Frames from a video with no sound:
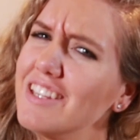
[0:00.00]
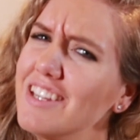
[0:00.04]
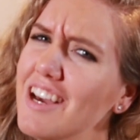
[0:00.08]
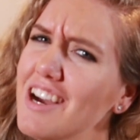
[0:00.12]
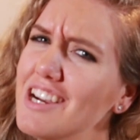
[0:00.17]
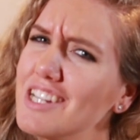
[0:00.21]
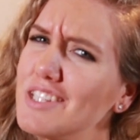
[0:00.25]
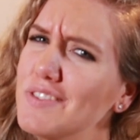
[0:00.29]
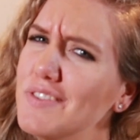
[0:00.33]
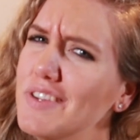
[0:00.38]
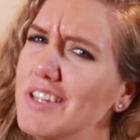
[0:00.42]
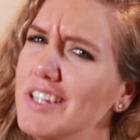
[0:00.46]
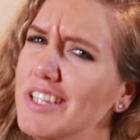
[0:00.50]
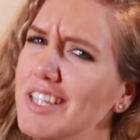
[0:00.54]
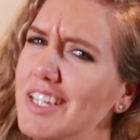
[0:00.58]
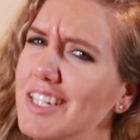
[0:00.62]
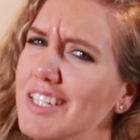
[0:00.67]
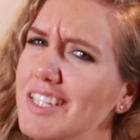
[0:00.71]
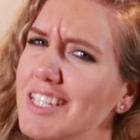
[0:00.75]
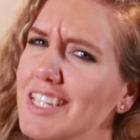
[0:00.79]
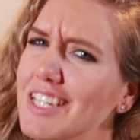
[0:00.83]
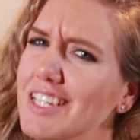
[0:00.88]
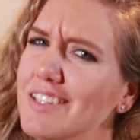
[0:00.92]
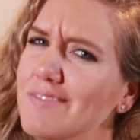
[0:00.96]
Can dogs feel
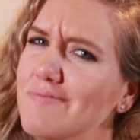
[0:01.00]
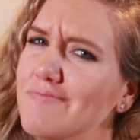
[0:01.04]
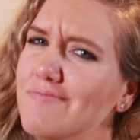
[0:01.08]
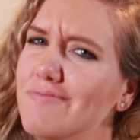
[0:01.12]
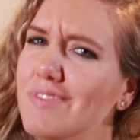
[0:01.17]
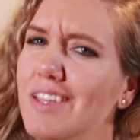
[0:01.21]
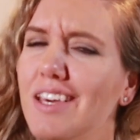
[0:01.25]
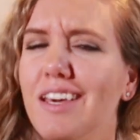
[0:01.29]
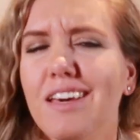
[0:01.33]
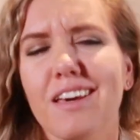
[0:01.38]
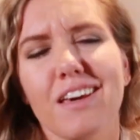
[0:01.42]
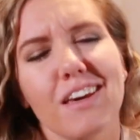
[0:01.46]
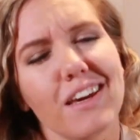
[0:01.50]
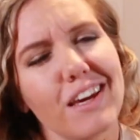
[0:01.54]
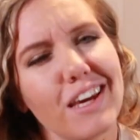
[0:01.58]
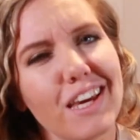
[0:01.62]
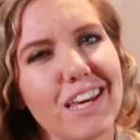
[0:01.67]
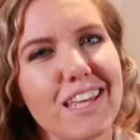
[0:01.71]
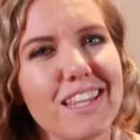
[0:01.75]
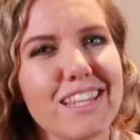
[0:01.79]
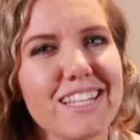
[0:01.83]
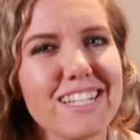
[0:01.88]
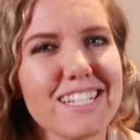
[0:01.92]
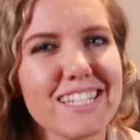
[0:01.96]
guilty?
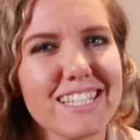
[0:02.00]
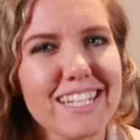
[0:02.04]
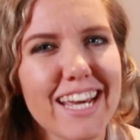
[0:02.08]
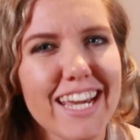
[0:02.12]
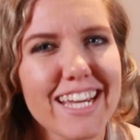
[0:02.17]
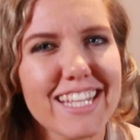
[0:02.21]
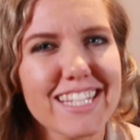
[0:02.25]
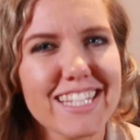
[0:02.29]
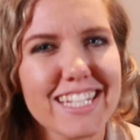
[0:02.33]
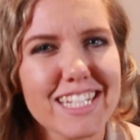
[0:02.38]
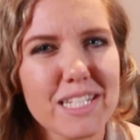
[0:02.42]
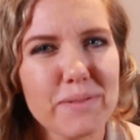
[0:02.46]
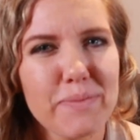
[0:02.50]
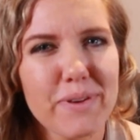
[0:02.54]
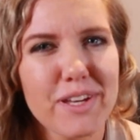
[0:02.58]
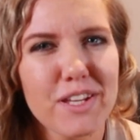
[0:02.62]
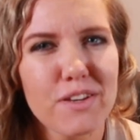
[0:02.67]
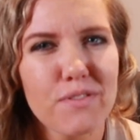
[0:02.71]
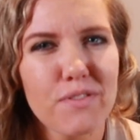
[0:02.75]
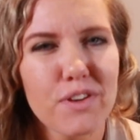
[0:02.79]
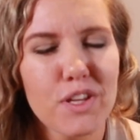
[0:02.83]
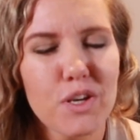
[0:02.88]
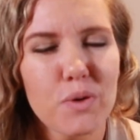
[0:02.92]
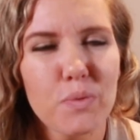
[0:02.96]
In this Science
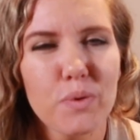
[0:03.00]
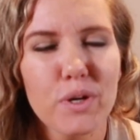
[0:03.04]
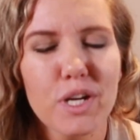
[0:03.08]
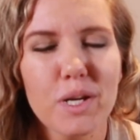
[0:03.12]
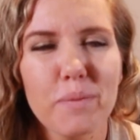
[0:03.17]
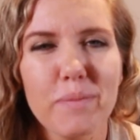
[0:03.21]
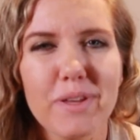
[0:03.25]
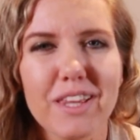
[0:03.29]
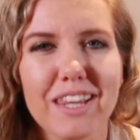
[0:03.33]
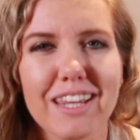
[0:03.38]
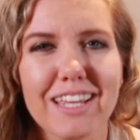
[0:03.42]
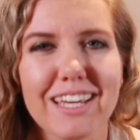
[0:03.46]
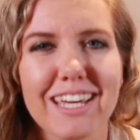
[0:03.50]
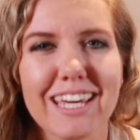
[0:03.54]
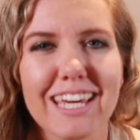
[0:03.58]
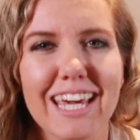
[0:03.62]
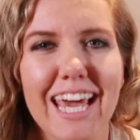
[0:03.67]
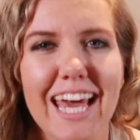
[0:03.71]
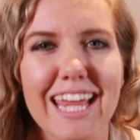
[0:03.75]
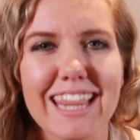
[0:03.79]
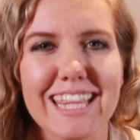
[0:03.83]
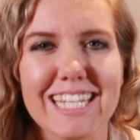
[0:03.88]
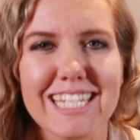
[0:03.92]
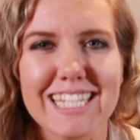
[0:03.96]
Explained video, we're going to be
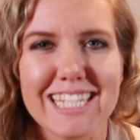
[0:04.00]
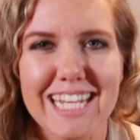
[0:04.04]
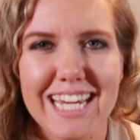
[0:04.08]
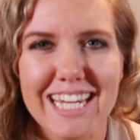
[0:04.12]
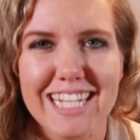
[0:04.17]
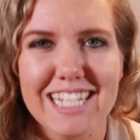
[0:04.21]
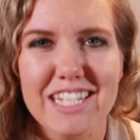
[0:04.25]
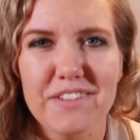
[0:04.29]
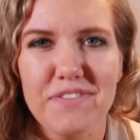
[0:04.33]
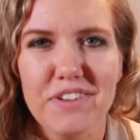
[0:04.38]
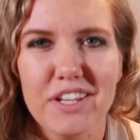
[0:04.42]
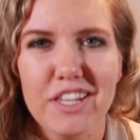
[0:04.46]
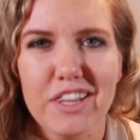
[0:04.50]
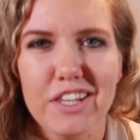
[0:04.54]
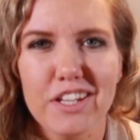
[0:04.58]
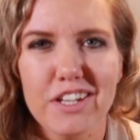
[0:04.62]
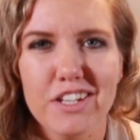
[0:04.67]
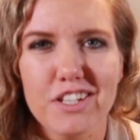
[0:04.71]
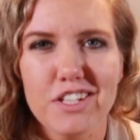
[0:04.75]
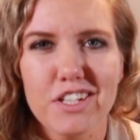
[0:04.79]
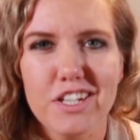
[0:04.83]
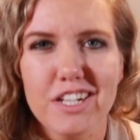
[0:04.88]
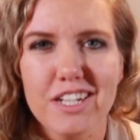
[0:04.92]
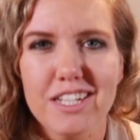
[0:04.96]
looking at the scientific
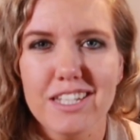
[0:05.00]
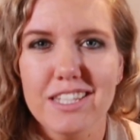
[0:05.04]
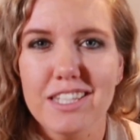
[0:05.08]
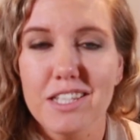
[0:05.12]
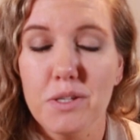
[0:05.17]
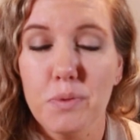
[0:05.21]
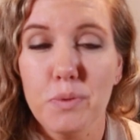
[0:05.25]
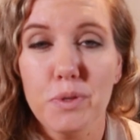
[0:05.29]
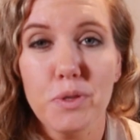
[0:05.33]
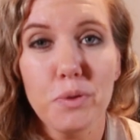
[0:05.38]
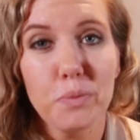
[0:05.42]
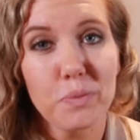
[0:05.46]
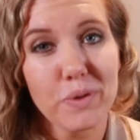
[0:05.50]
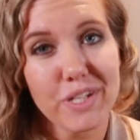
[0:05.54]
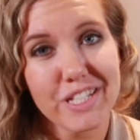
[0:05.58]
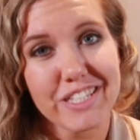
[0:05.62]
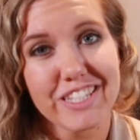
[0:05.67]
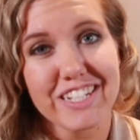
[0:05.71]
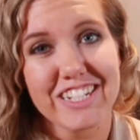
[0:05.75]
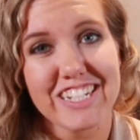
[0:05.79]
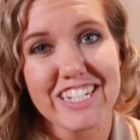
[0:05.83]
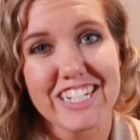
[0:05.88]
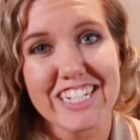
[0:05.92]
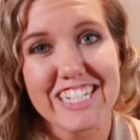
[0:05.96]
literature to see what the
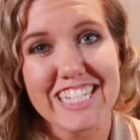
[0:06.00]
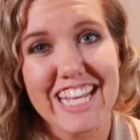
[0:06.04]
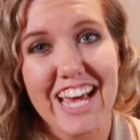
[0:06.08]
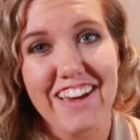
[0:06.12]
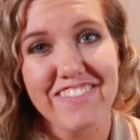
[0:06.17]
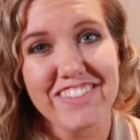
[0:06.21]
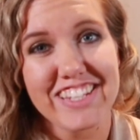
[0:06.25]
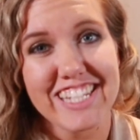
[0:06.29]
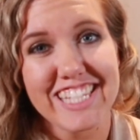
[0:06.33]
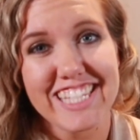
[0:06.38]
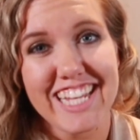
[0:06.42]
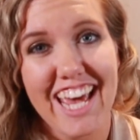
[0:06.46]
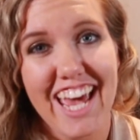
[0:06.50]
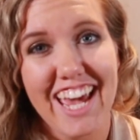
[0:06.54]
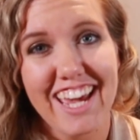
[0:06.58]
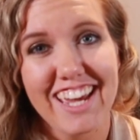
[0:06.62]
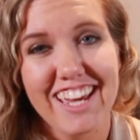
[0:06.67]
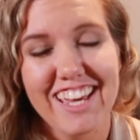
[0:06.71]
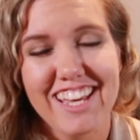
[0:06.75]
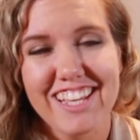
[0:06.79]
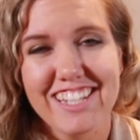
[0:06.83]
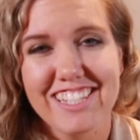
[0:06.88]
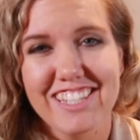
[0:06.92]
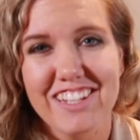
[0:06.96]
researchers have to
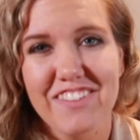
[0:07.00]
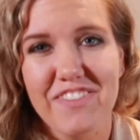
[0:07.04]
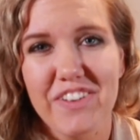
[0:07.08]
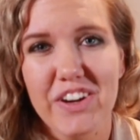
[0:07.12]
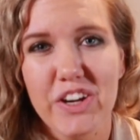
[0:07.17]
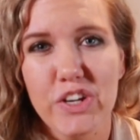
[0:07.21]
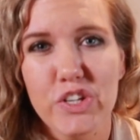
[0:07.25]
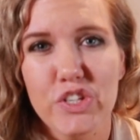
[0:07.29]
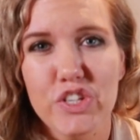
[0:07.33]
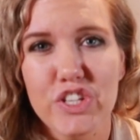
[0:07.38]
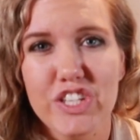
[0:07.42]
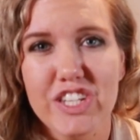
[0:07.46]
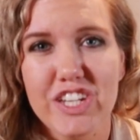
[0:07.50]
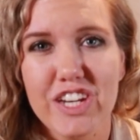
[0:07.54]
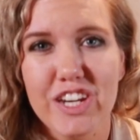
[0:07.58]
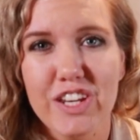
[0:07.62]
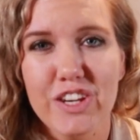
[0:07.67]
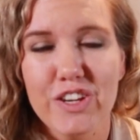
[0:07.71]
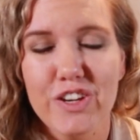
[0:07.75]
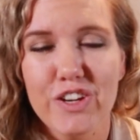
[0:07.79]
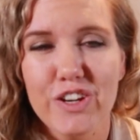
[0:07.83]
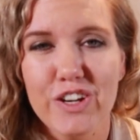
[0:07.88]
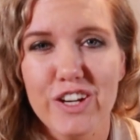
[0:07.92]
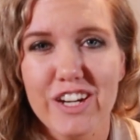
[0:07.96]
say. So if you're interested
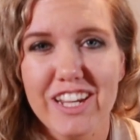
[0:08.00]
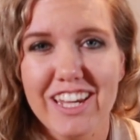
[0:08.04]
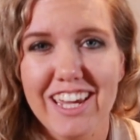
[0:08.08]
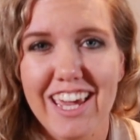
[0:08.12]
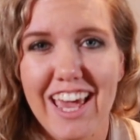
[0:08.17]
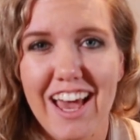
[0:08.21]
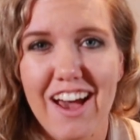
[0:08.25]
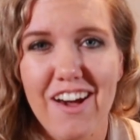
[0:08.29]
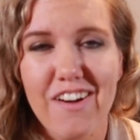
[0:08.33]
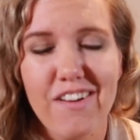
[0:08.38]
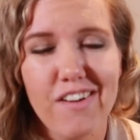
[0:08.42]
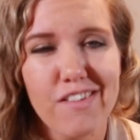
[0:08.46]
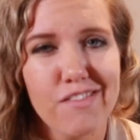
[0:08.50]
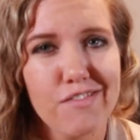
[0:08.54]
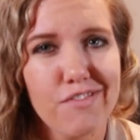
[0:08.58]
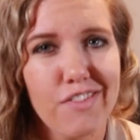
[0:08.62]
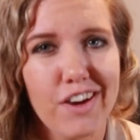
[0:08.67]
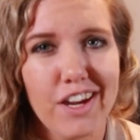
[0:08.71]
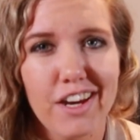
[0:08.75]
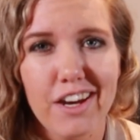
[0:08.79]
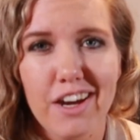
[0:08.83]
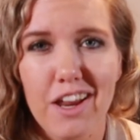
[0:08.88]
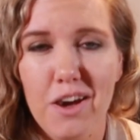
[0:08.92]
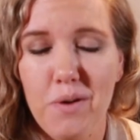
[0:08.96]
in nerding out and
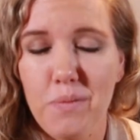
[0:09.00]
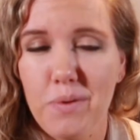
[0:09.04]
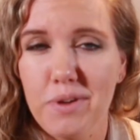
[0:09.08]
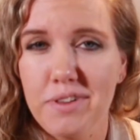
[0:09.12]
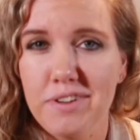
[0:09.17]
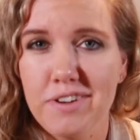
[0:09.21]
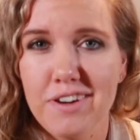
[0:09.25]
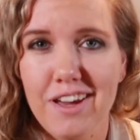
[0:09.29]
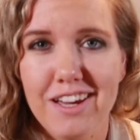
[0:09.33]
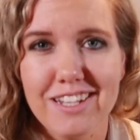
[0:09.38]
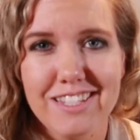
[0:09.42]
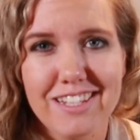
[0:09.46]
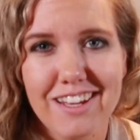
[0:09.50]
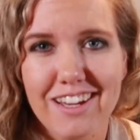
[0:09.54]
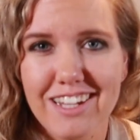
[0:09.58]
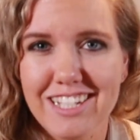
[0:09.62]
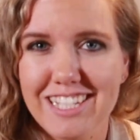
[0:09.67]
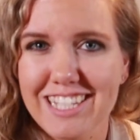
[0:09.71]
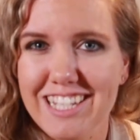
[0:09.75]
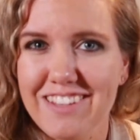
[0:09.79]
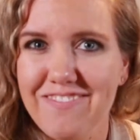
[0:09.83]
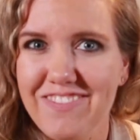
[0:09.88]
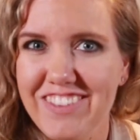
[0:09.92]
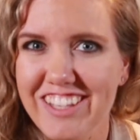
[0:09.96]
finding out whether or not
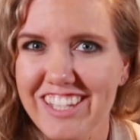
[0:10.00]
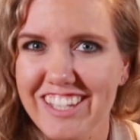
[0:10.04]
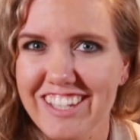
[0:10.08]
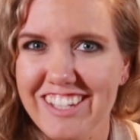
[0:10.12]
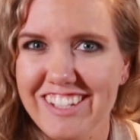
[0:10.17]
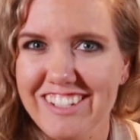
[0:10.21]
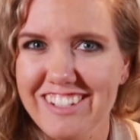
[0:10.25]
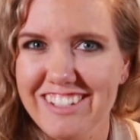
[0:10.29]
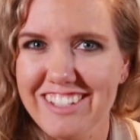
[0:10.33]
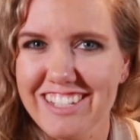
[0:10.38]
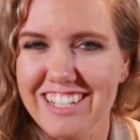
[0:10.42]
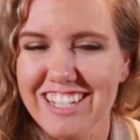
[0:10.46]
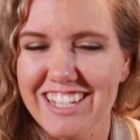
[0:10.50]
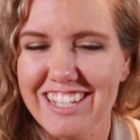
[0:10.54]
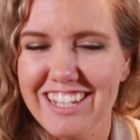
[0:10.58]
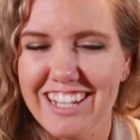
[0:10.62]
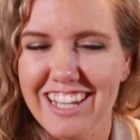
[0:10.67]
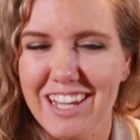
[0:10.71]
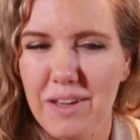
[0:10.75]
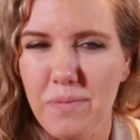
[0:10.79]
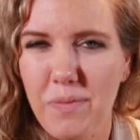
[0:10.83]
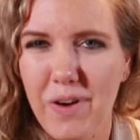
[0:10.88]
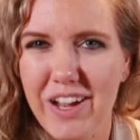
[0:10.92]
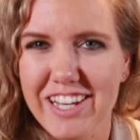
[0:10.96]
dogs can feel guilt,
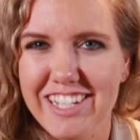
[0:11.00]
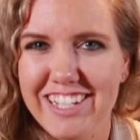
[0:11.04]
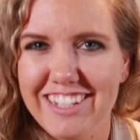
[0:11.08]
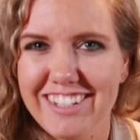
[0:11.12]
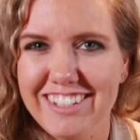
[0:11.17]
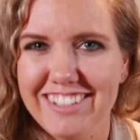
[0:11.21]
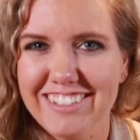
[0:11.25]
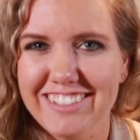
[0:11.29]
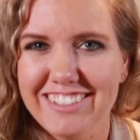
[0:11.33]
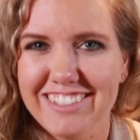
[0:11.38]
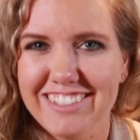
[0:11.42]
keep watching.